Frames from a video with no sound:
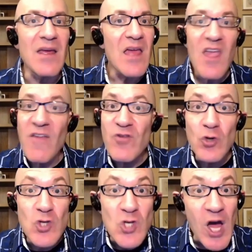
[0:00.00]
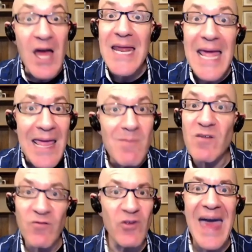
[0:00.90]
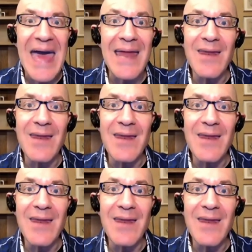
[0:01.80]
if you're not aiming for that,